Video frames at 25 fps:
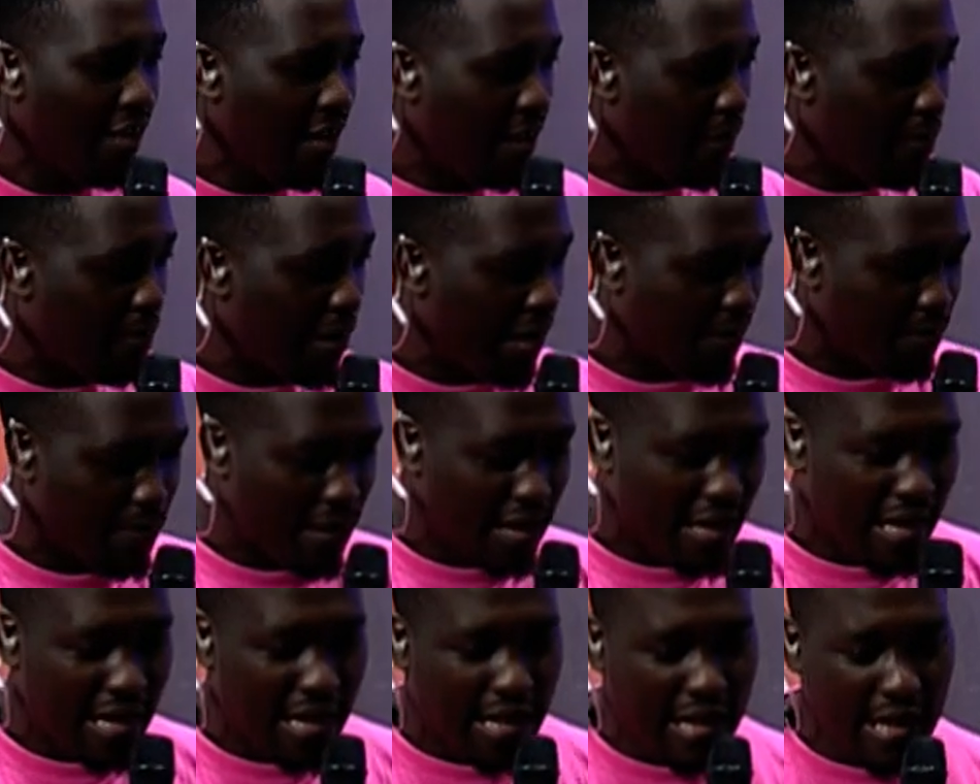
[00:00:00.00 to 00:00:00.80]
But
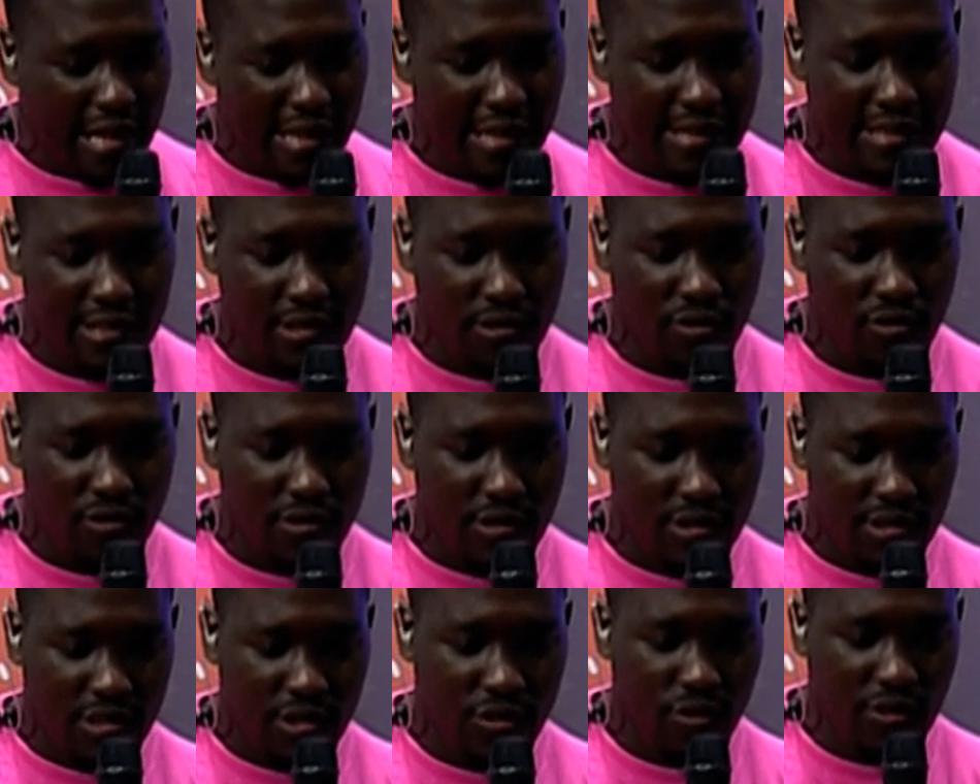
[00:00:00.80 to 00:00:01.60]
Baraka
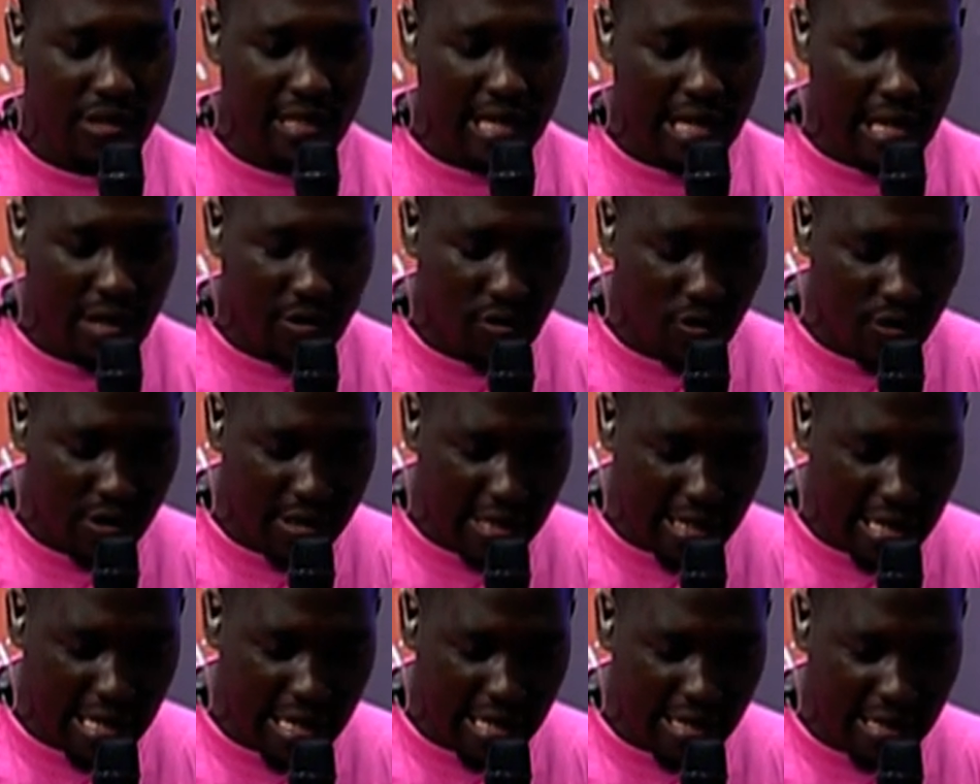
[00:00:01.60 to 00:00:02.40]
story yako
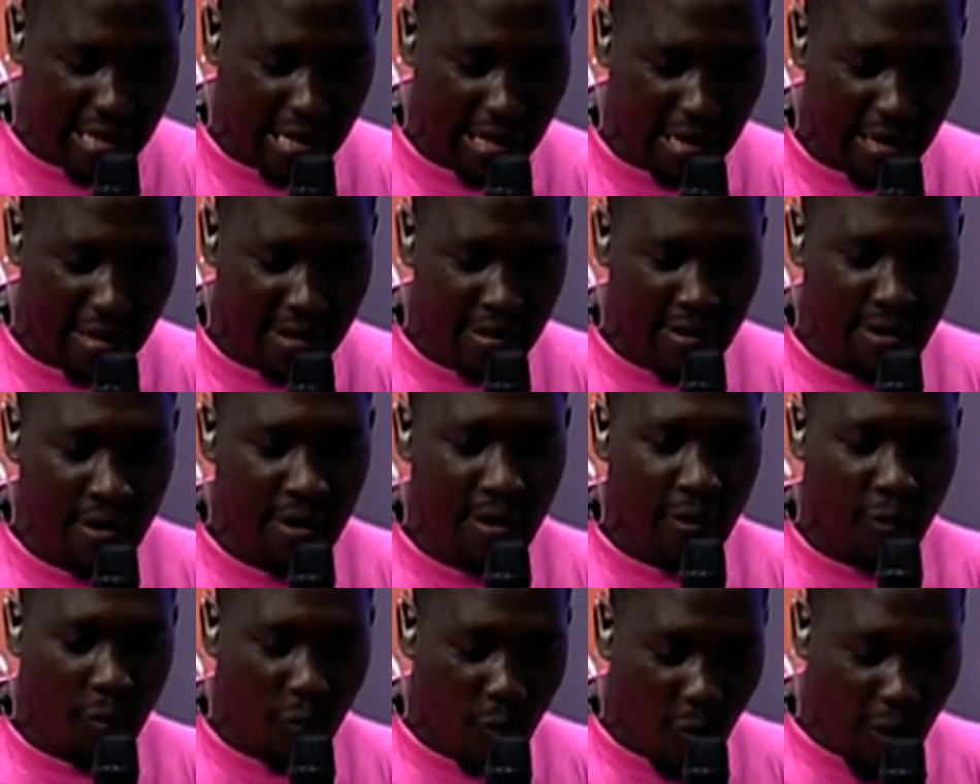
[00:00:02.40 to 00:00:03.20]
inaenda
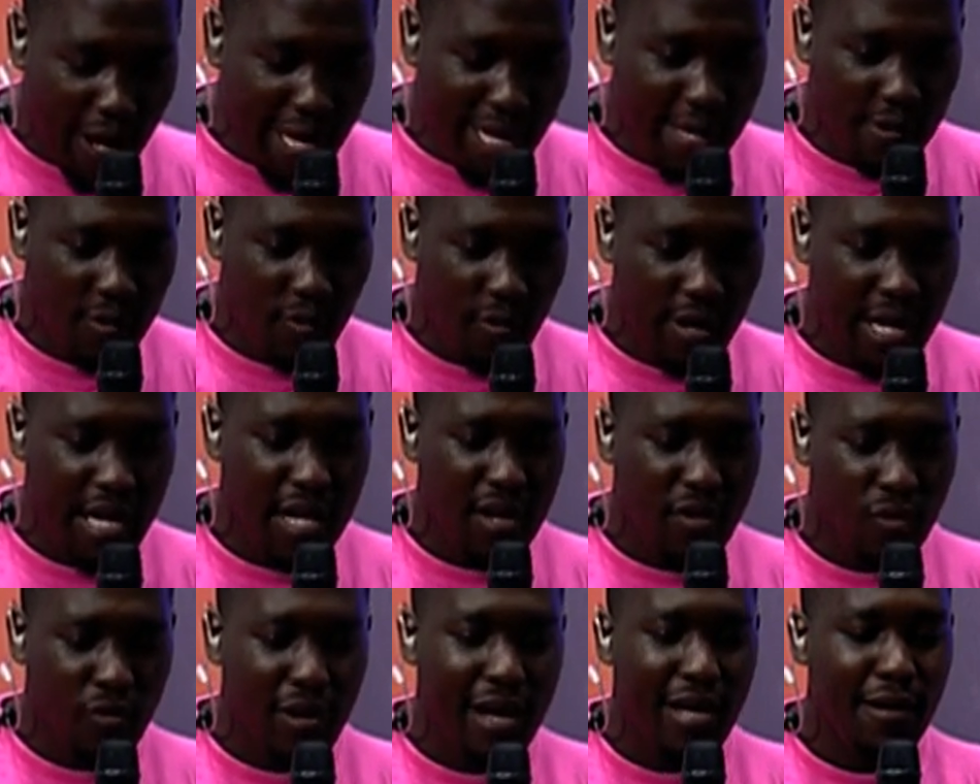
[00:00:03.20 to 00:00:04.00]

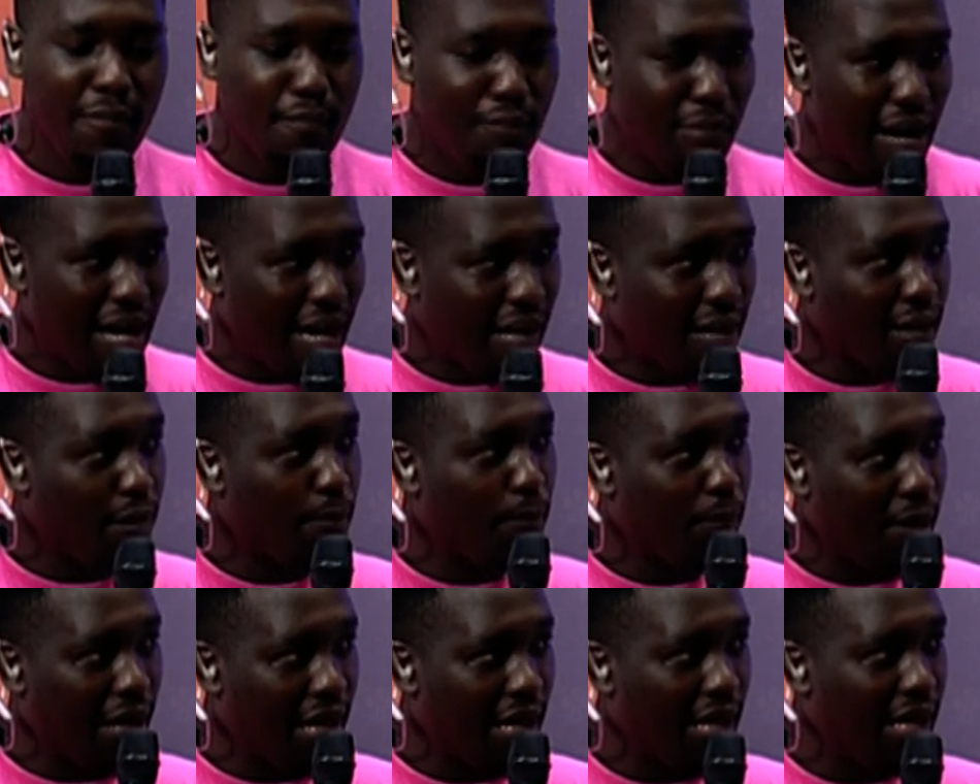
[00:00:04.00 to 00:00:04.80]
way back
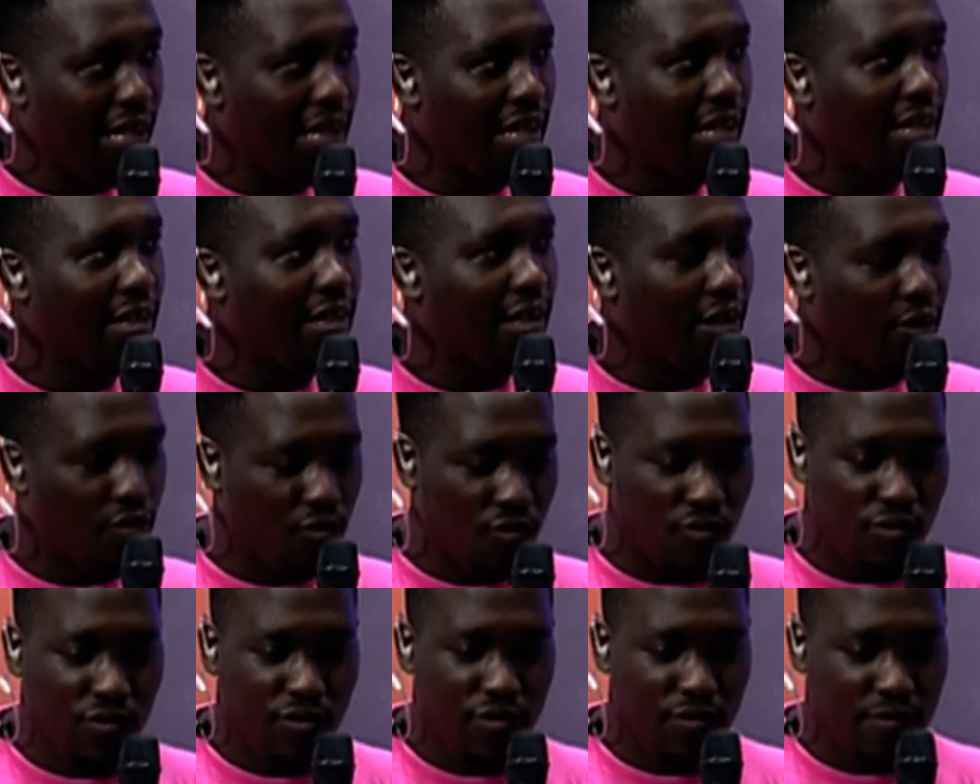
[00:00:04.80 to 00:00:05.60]
pale
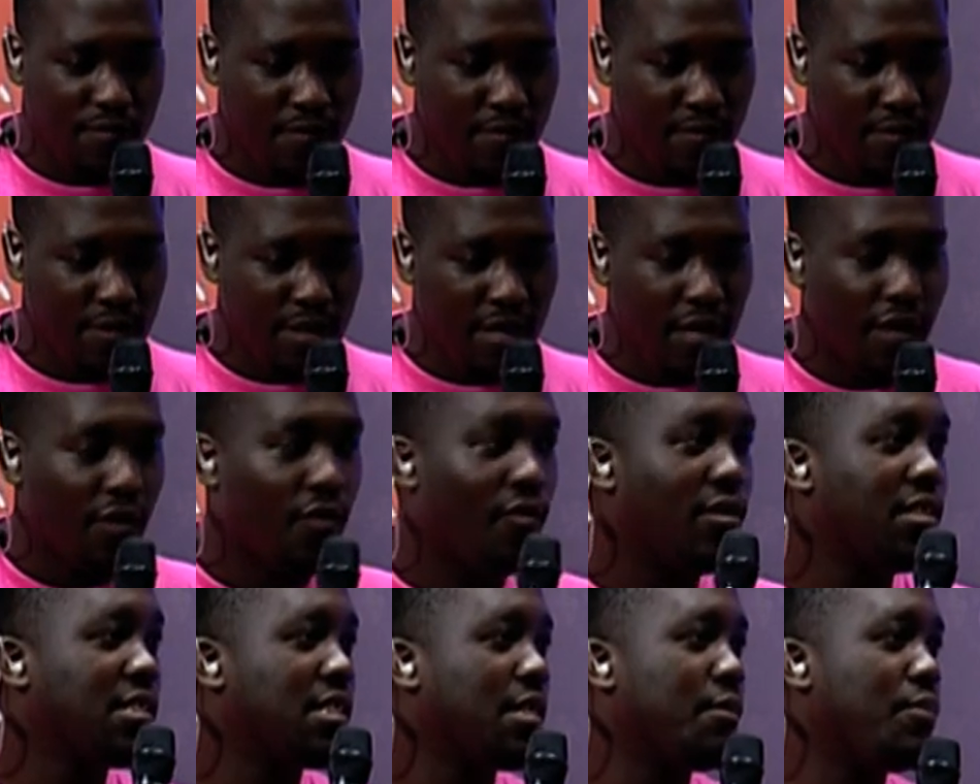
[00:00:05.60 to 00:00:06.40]
Nakuru.
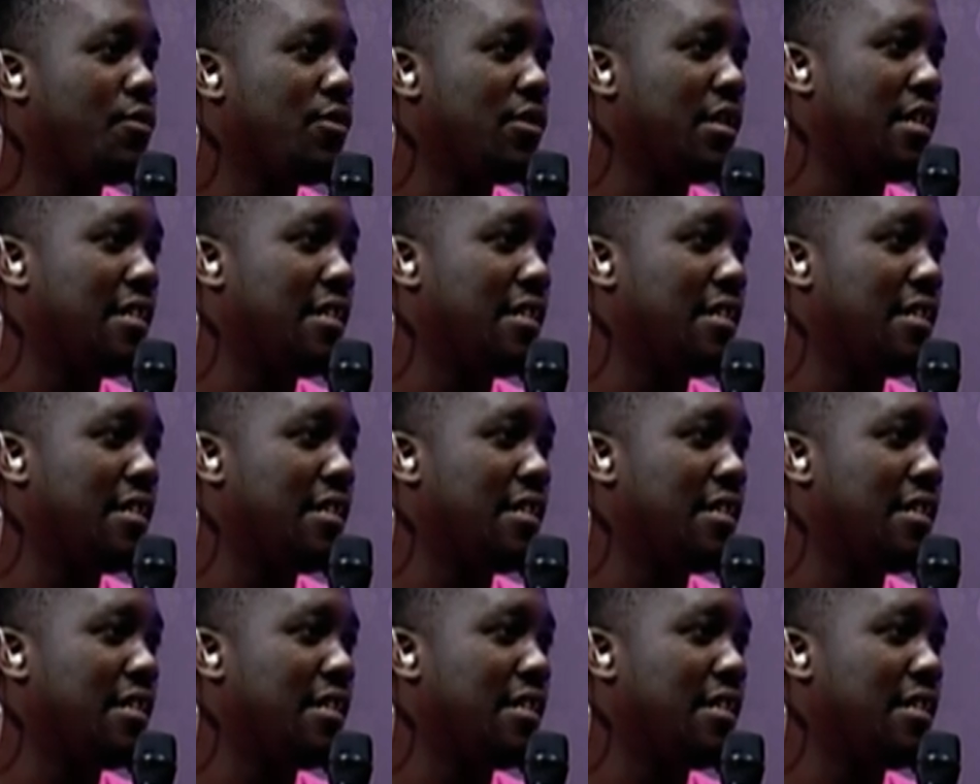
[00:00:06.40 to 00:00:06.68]
Once upon a